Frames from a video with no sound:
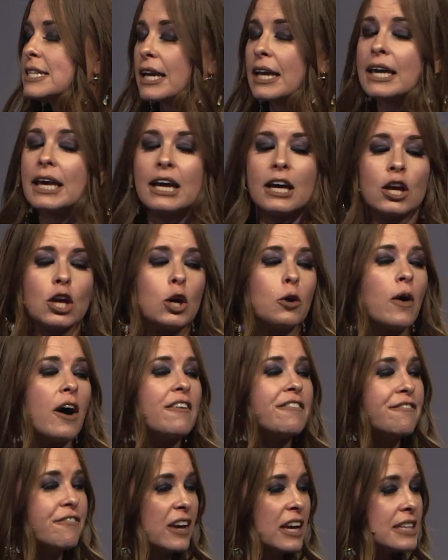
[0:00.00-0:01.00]
get you
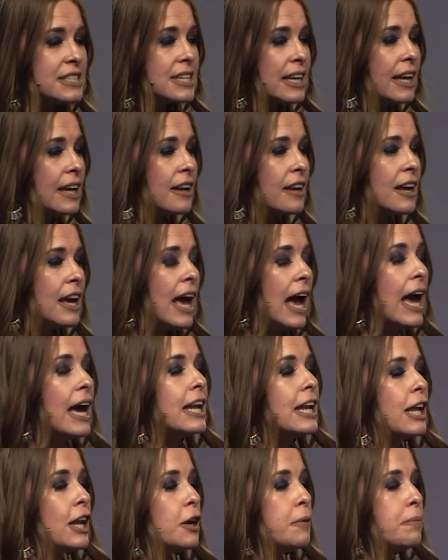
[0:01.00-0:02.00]
offended
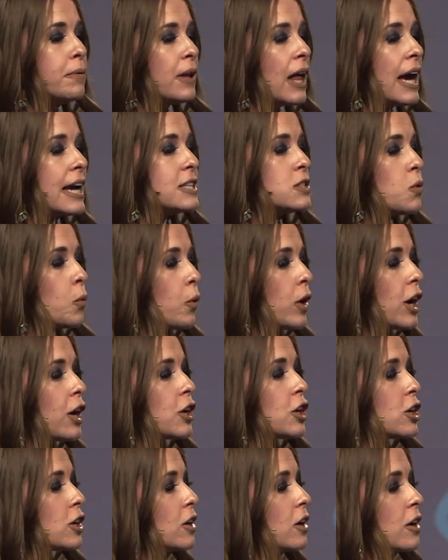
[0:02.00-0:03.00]
and in a place where
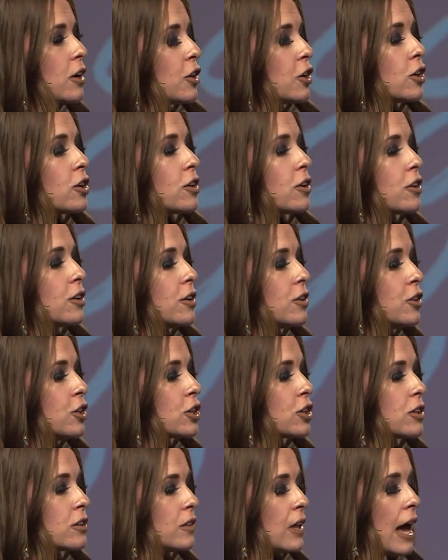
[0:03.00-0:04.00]

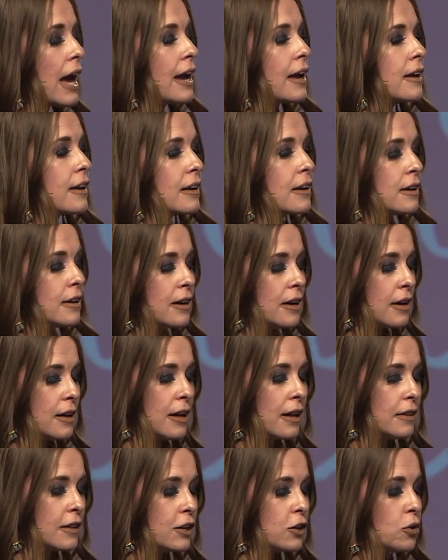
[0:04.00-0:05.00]
you're like
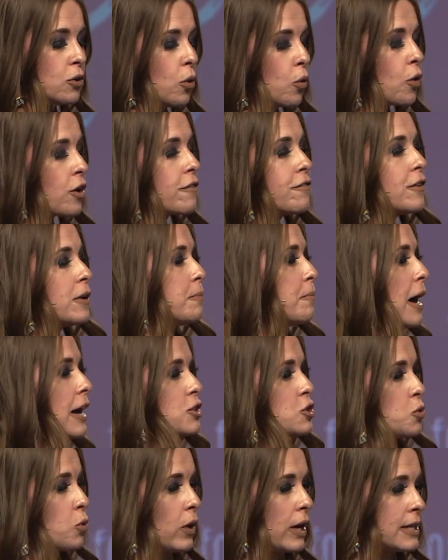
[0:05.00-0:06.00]
a little orphan by
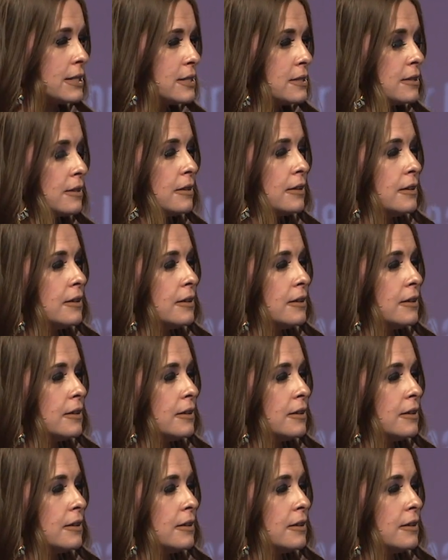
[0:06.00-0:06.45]
choice.